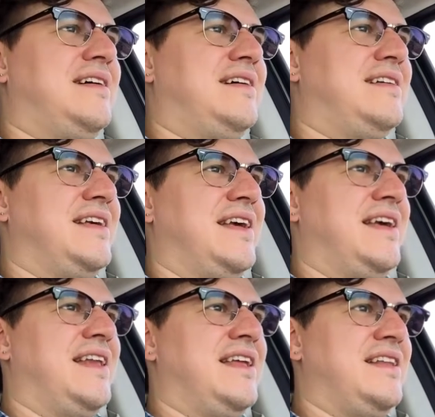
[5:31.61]
Uh, and
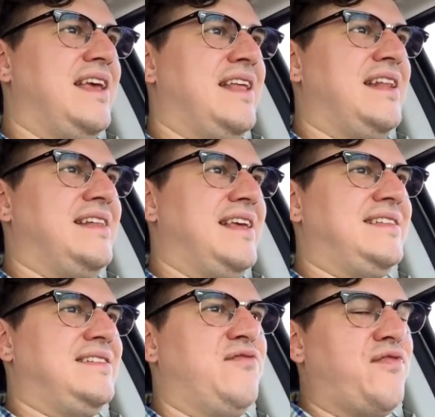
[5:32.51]
it, it,
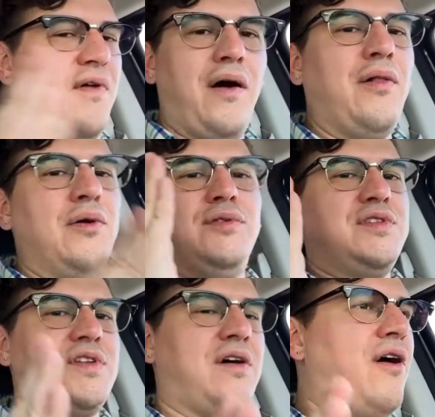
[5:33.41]
it
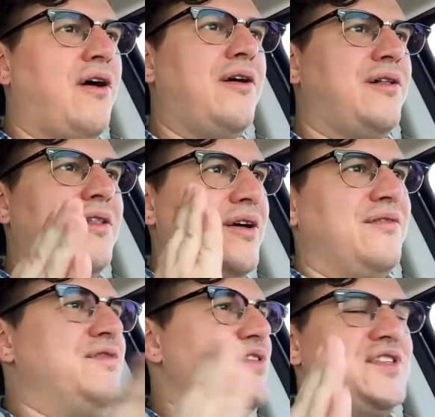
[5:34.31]
follows all
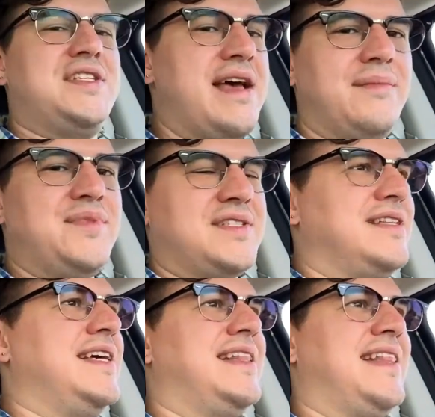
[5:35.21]
of the steps
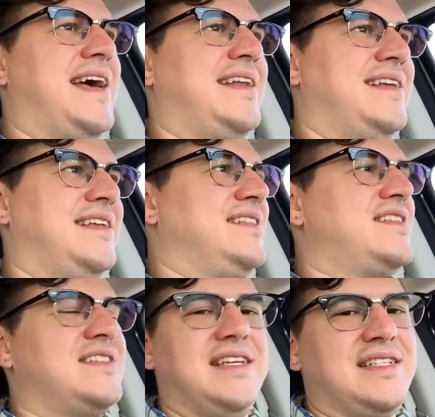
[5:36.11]
like that, and
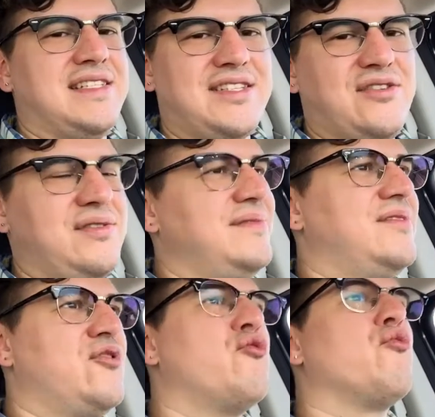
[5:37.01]
it's it's
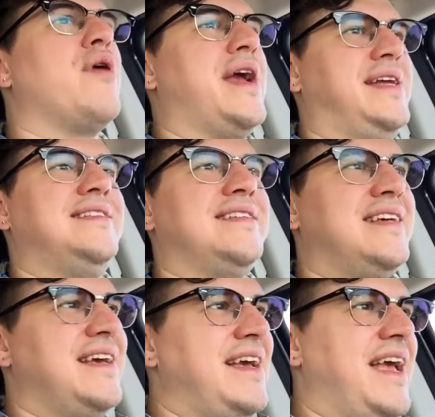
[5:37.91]
great.
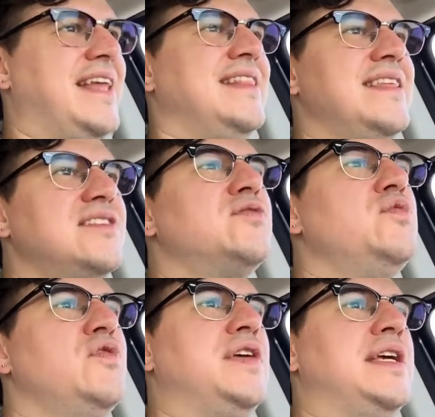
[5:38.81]
And this
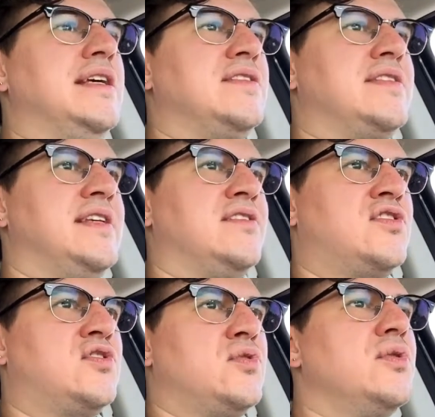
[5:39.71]
movie is is
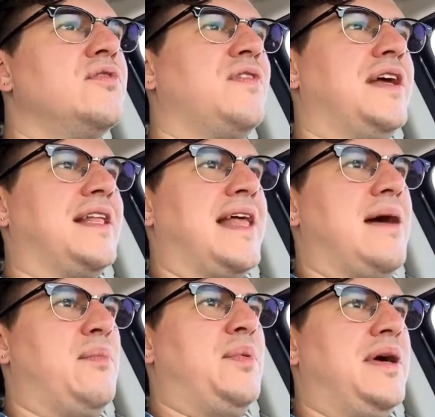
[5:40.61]
sort of like
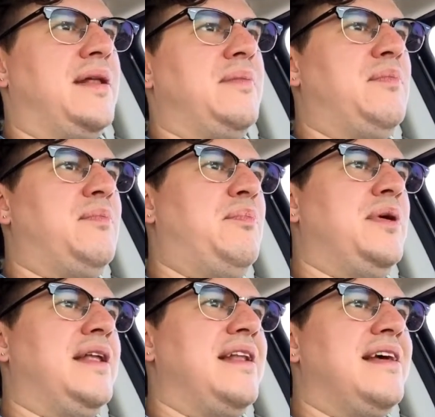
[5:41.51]
that, but
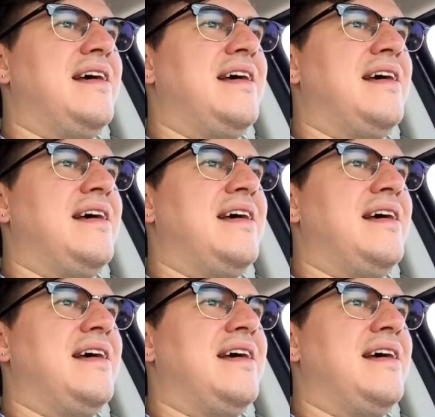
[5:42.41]
but